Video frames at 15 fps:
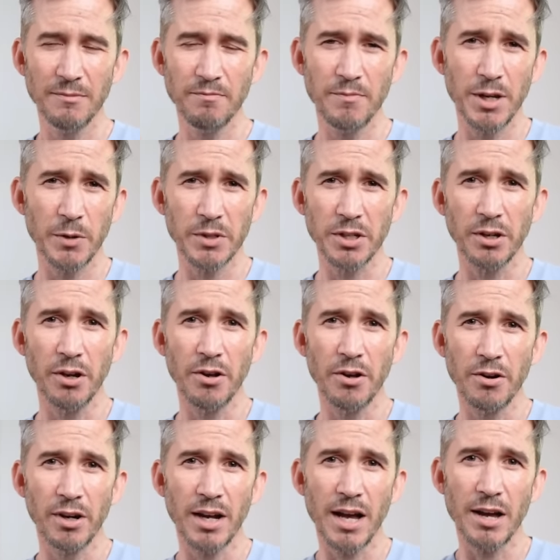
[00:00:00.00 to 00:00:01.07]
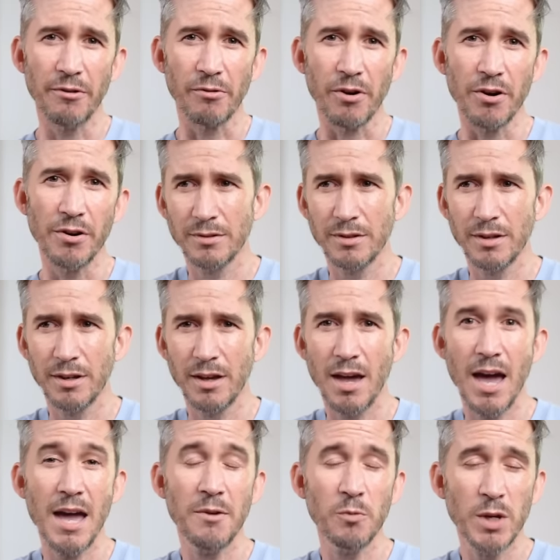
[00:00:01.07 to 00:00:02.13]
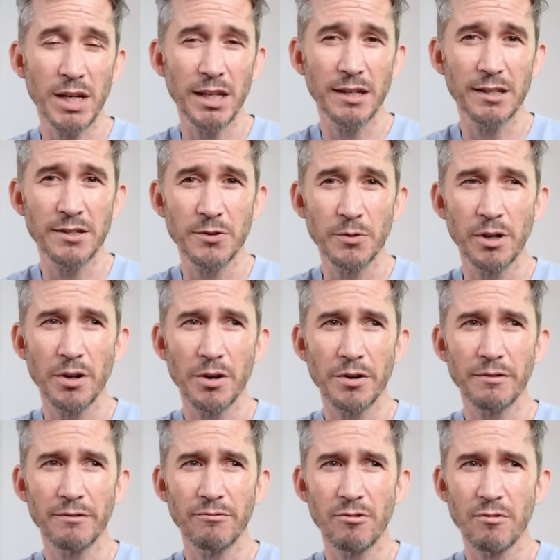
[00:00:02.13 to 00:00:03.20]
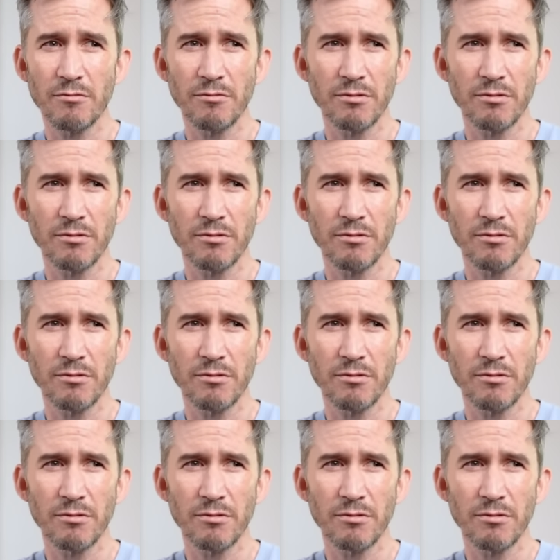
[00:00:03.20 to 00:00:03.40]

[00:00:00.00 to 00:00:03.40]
but it was a long, hard road. And we needed to do a lot of re